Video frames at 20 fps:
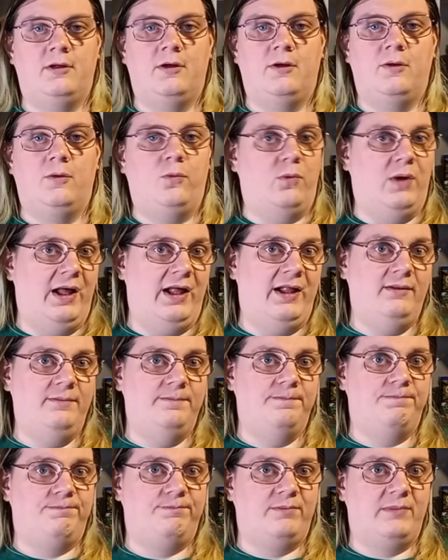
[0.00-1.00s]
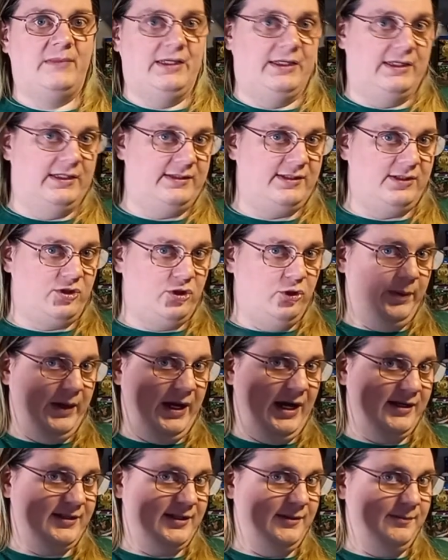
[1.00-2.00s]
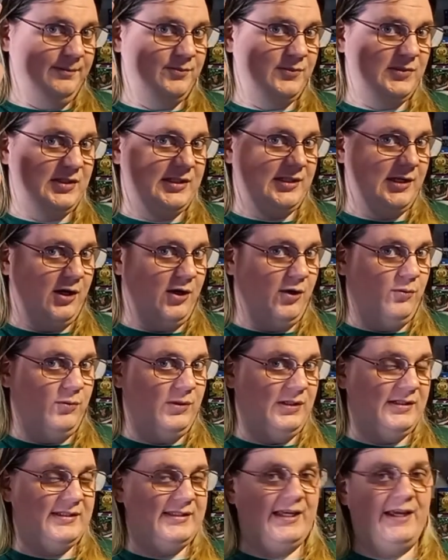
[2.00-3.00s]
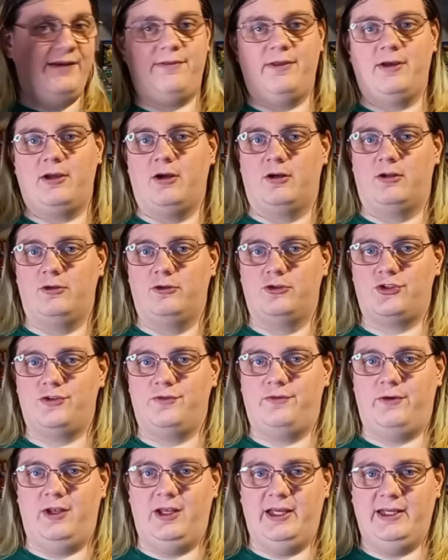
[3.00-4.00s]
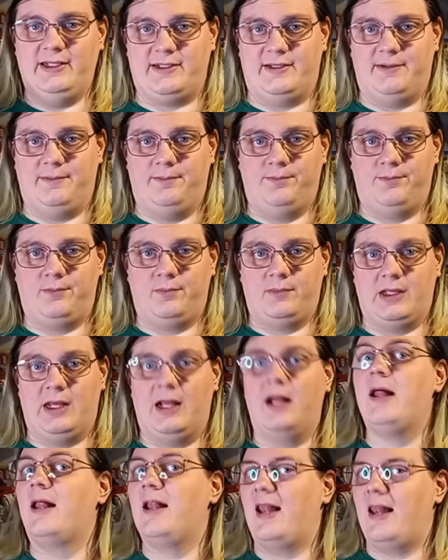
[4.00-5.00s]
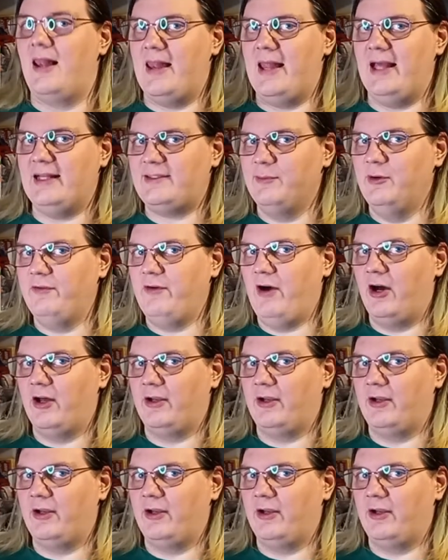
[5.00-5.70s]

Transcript: Well, it's a two-parter, so we'll save the conclusion for later. Let's move on.